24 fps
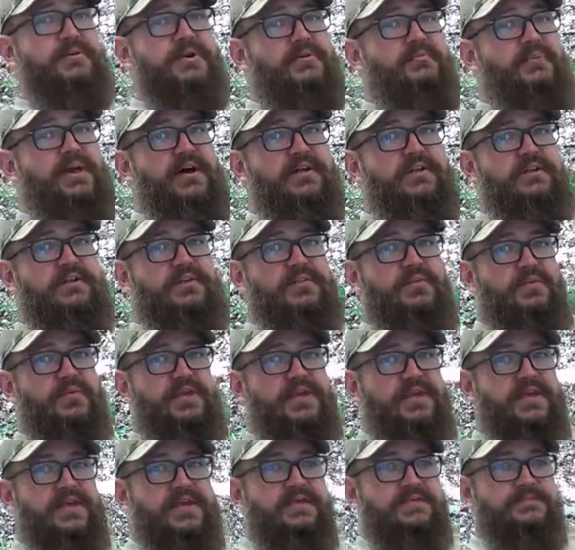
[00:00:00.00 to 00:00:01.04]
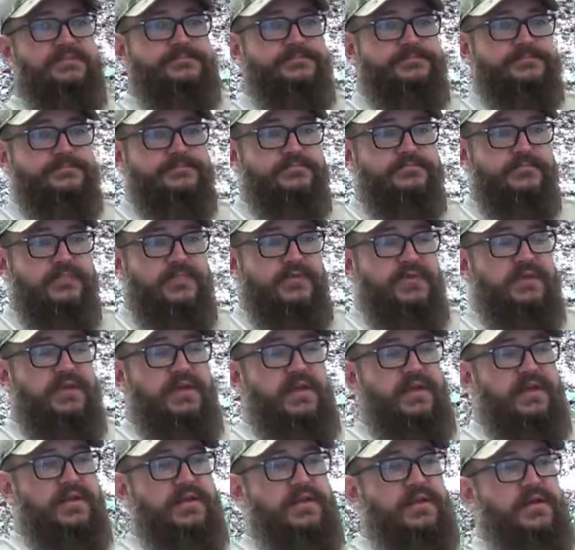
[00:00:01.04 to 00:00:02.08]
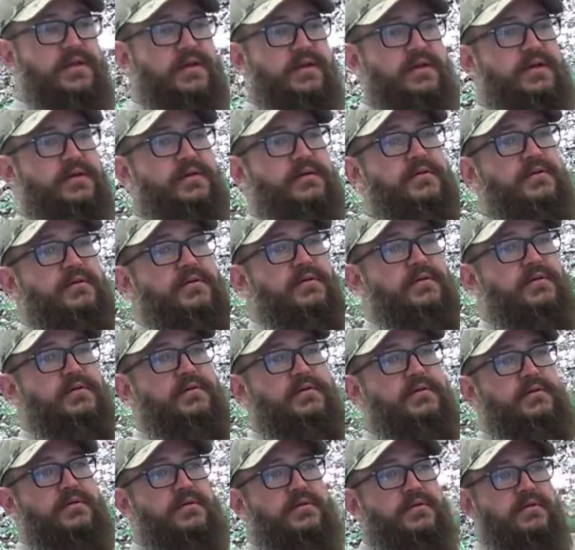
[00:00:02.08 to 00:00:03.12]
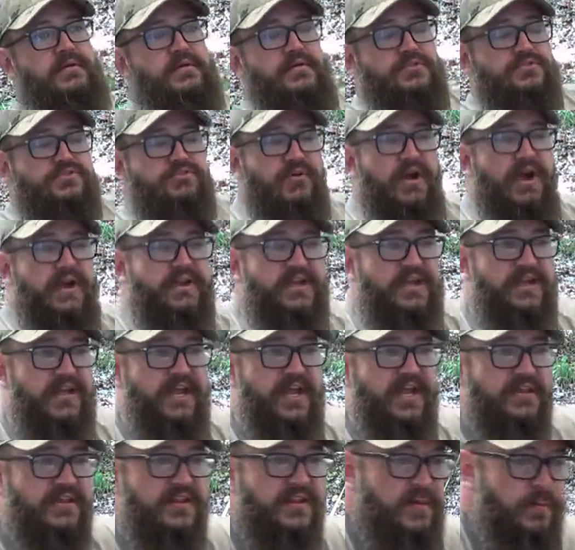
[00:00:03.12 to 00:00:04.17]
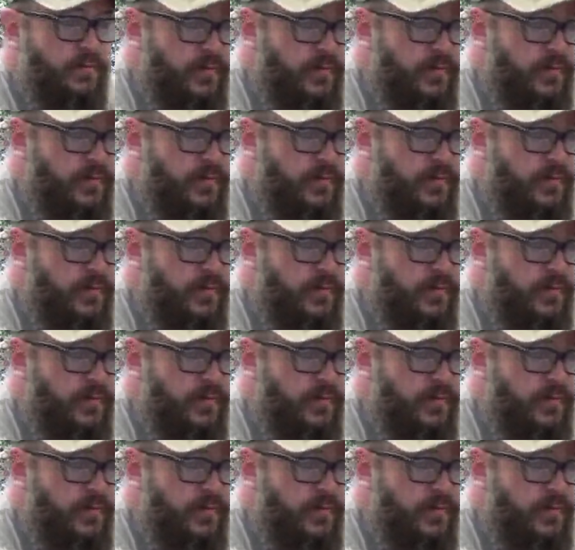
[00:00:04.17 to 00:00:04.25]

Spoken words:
them out here on the weekend and try to connect them